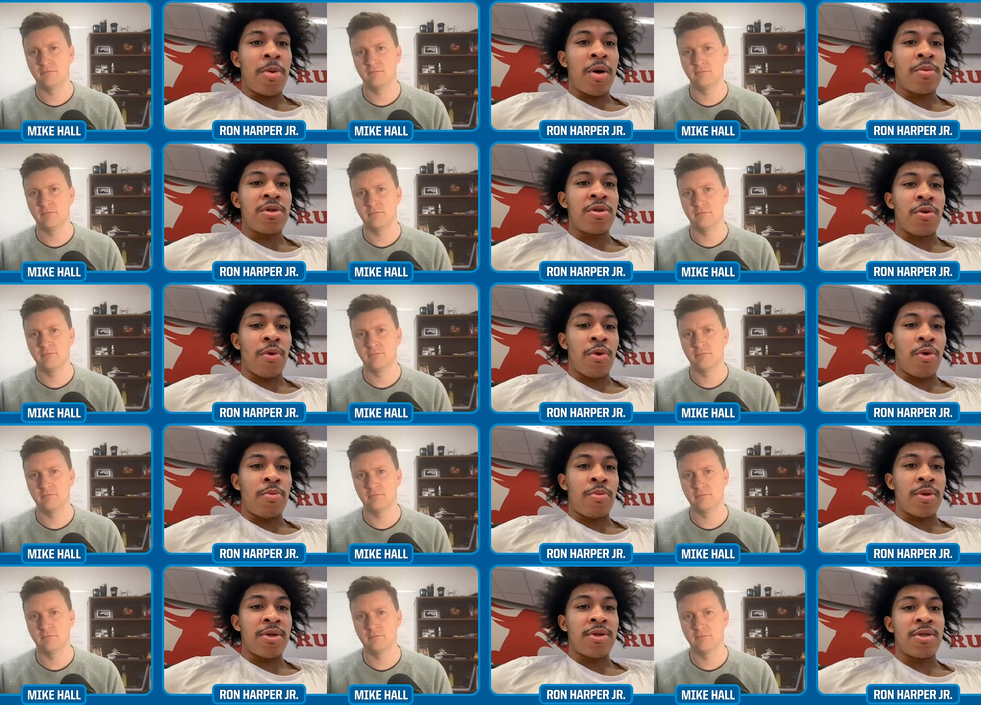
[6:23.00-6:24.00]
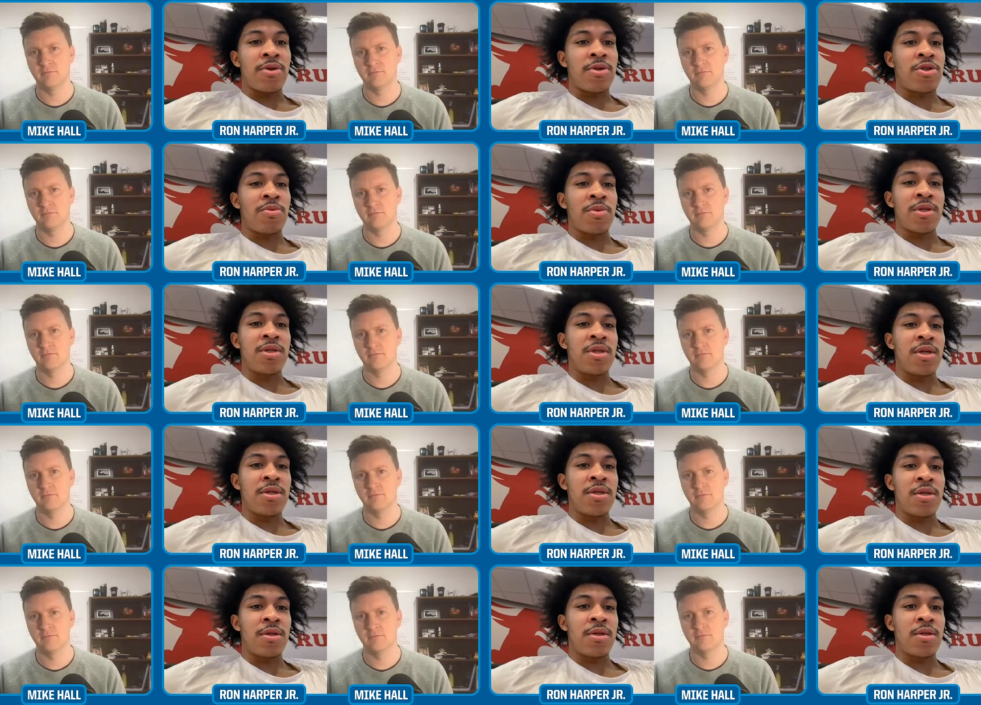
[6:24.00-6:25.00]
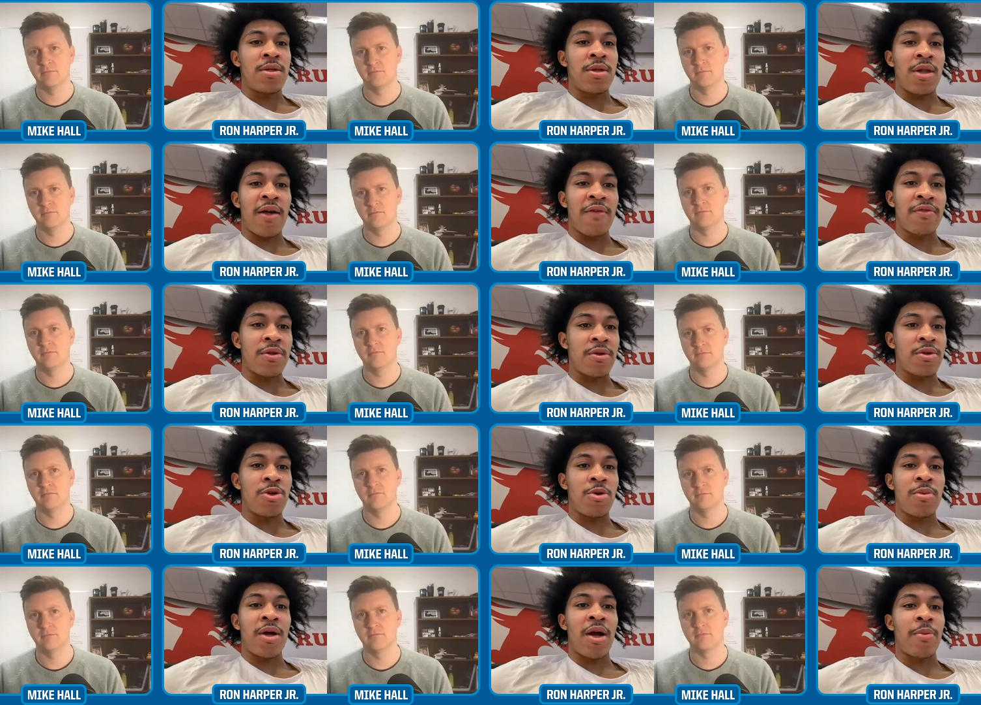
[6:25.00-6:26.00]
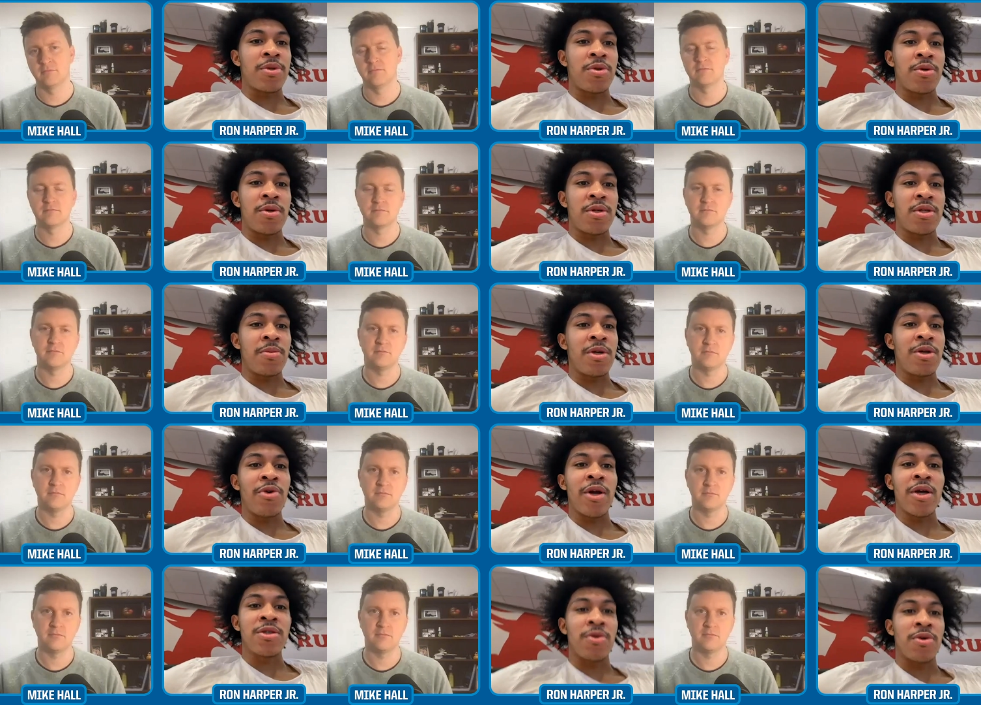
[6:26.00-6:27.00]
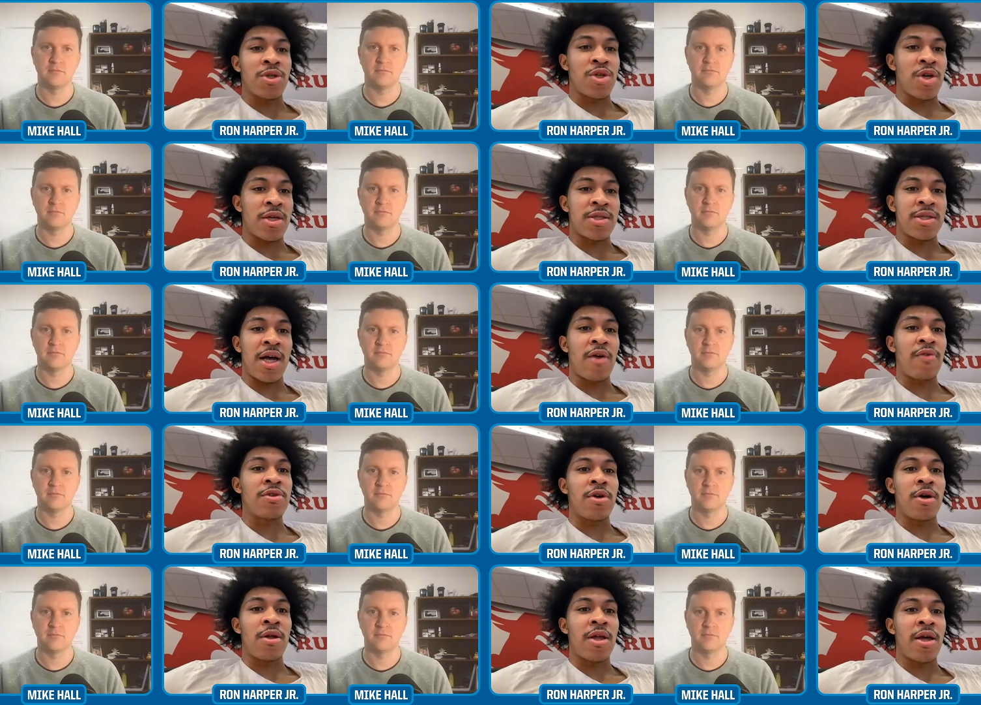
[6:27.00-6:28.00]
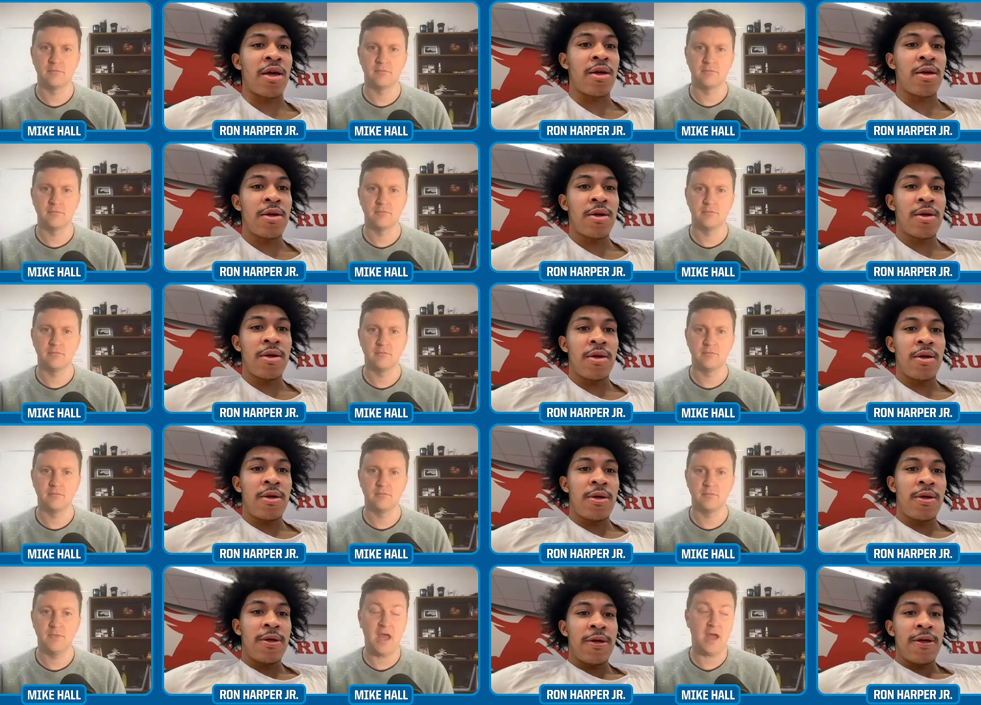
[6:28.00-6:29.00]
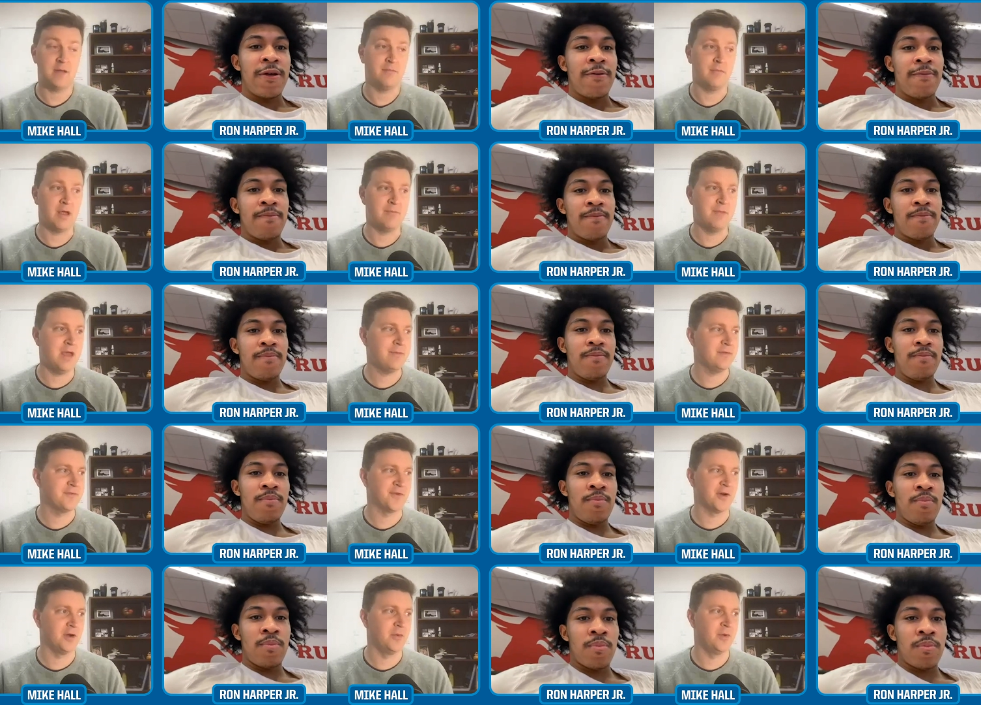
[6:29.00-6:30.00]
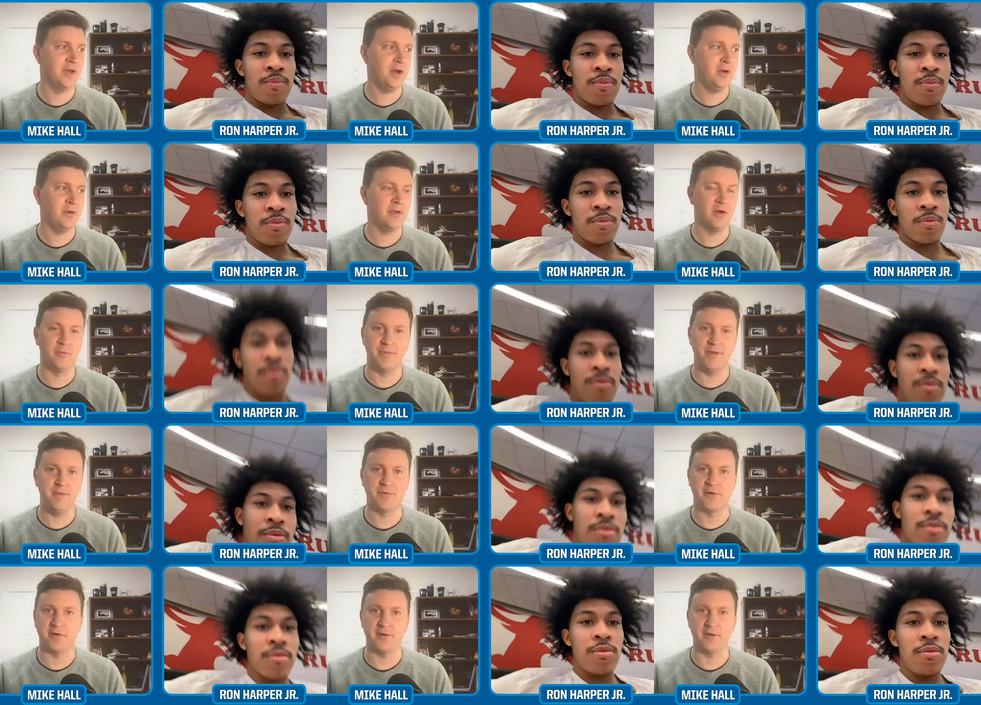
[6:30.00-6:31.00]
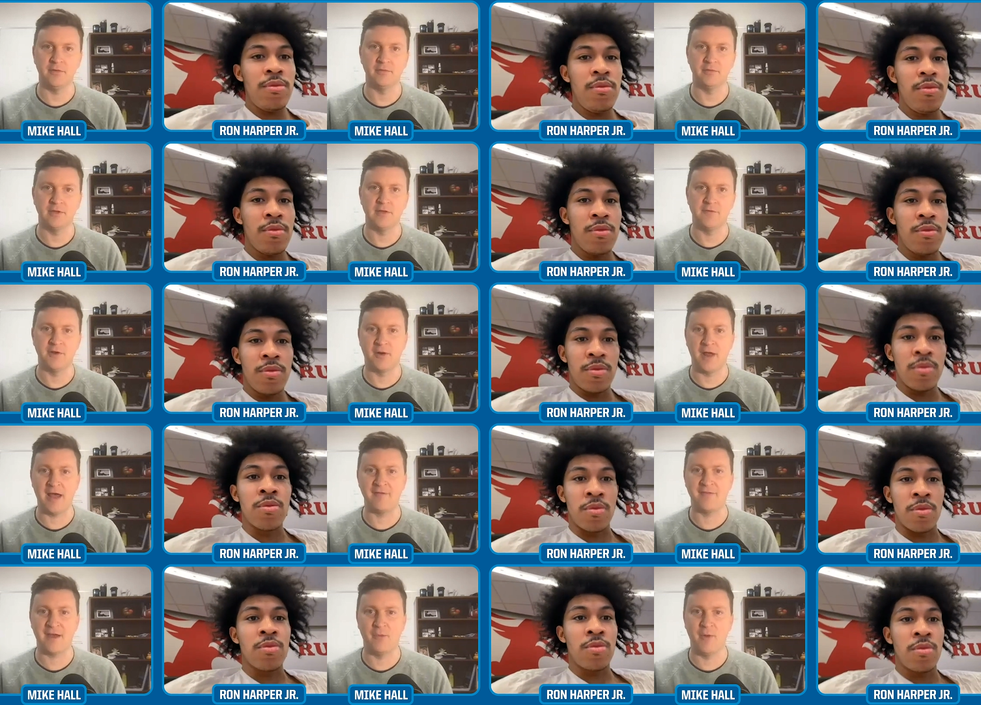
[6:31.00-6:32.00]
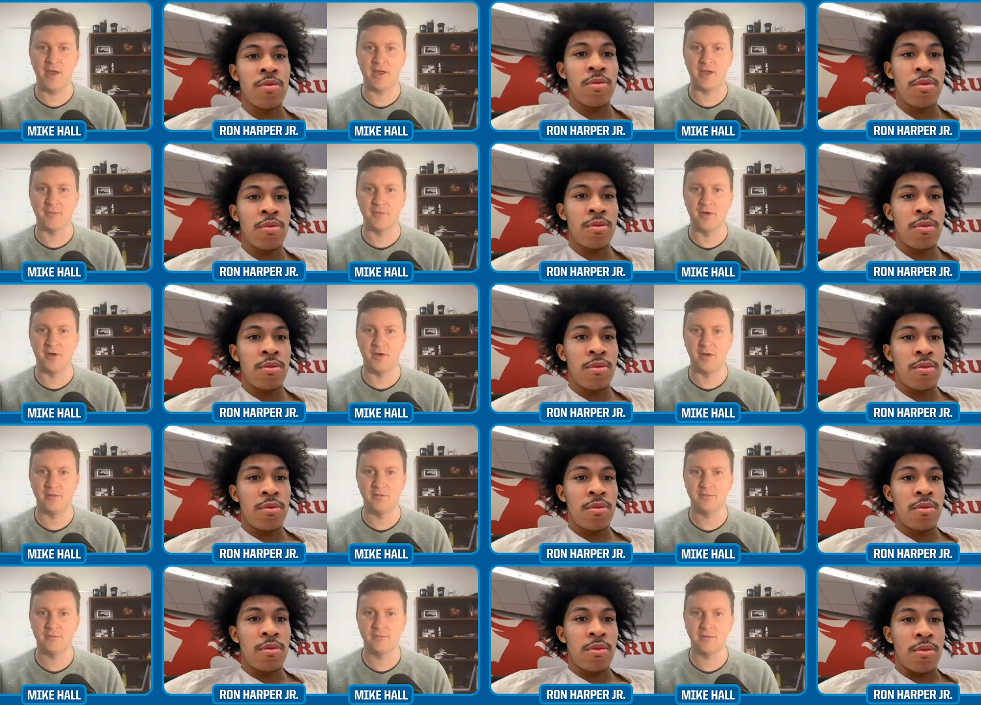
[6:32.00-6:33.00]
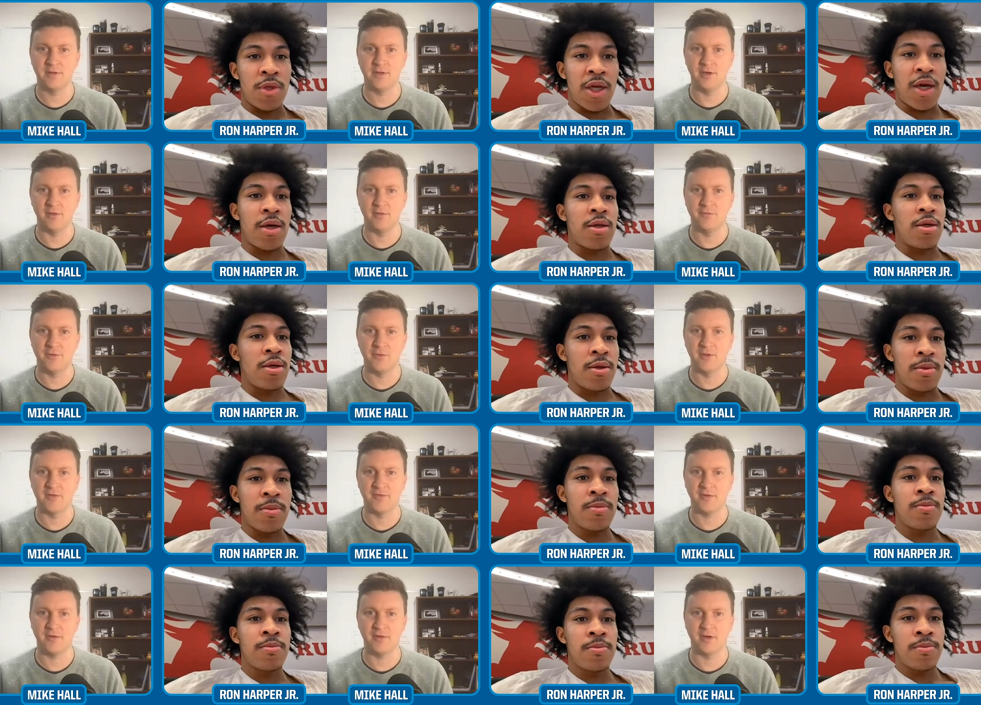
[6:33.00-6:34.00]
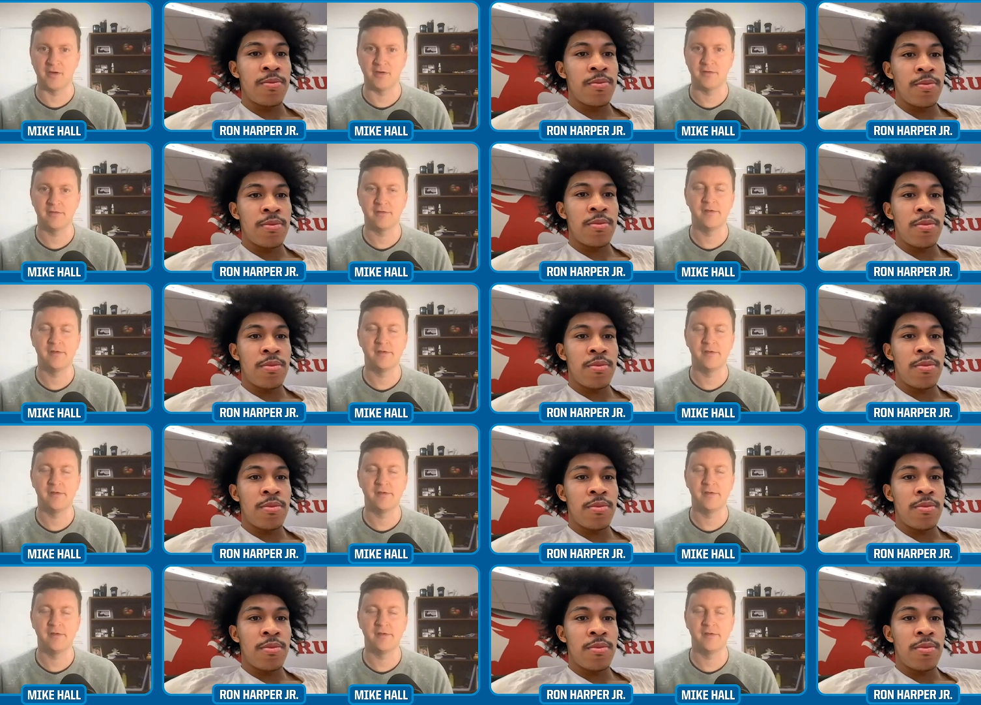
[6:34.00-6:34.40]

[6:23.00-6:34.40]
Speaker 1: have bumps in the road, but there's still so much season left and there's so many opportunities to be great. So we're just trying to salvage all of that.
Speaker 2: Yeah. And, and maybe for all we know, you don't beat Purdue if you don't have mm-hmm. that wake up call you know, a few weeks earlier.